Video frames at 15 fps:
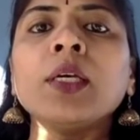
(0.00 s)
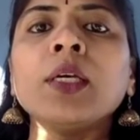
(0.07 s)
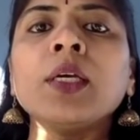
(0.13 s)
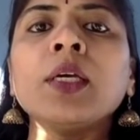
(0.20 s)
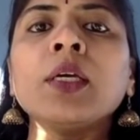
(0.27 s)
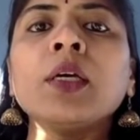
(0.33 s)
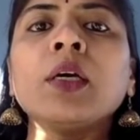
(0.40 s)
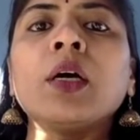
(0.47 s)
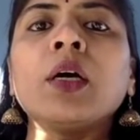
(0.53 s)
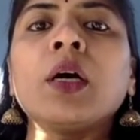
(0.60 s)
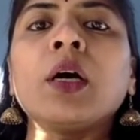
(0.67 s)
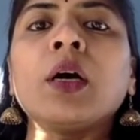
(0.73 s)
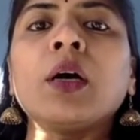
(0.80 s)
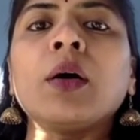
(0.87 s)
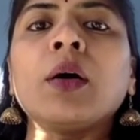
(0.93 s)

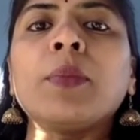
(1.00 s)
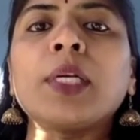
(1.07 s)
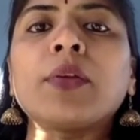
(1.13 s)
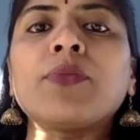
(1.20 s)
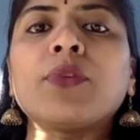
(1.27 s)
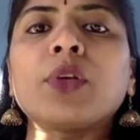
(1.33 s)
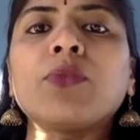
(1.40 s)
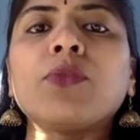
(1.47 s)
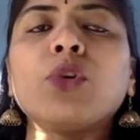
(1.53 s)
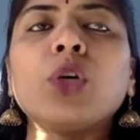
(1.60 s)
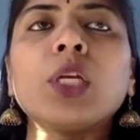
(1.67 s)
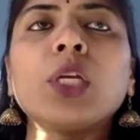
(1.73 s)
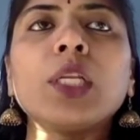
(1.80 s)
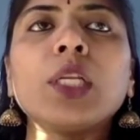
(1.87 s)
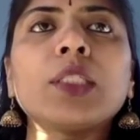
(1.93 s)
But for a vocalist,
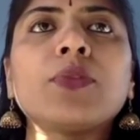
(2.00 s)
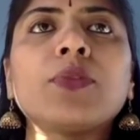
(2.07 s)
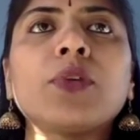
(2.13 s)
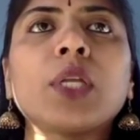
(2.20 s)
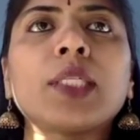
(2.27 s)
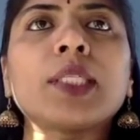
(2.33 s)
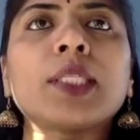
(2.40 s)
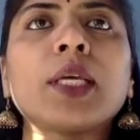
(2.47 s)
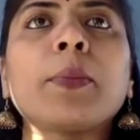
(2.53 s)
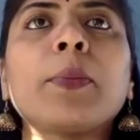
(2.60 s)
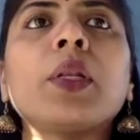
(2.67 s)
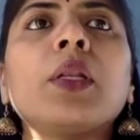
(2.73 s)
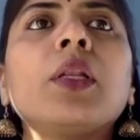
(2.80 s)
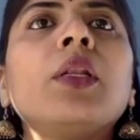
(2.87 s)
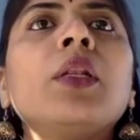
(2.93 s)
for example,
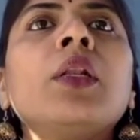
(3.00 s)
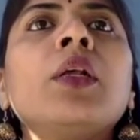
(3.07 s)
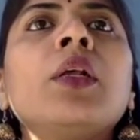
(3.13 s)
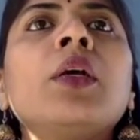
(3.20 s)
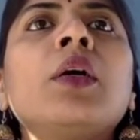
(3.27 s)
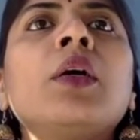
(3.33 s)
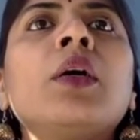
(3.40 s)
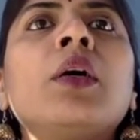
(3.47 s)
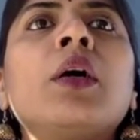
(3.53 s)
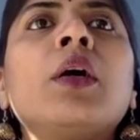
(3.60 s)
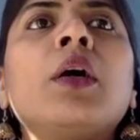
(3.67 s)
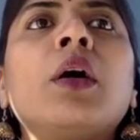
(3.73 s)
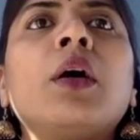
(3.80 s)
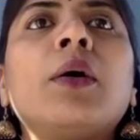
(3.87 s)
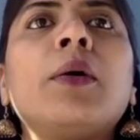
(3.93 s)

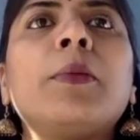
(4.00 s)
um,